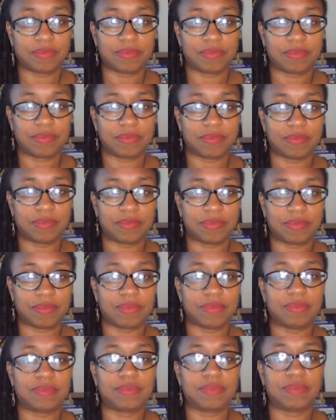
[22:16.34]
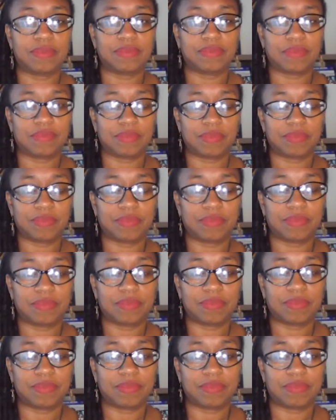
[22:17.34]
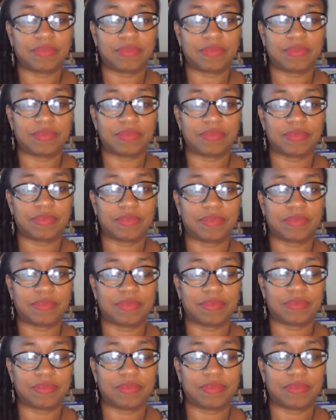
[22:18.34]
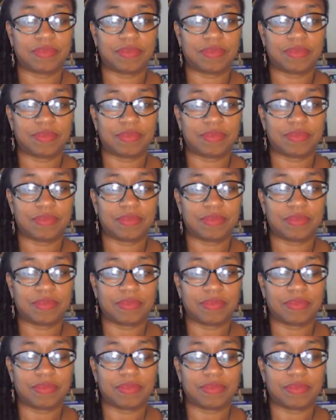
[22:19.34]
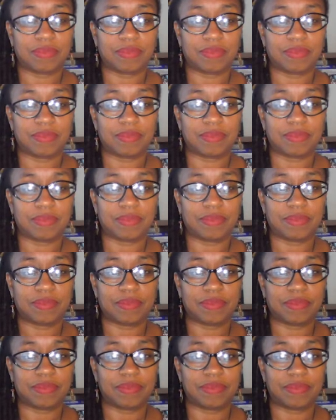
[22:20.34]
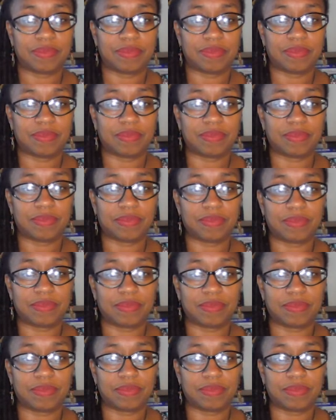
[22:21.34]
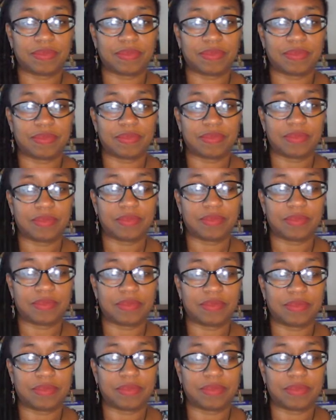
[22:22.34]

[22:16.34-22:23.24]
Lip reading: (silent)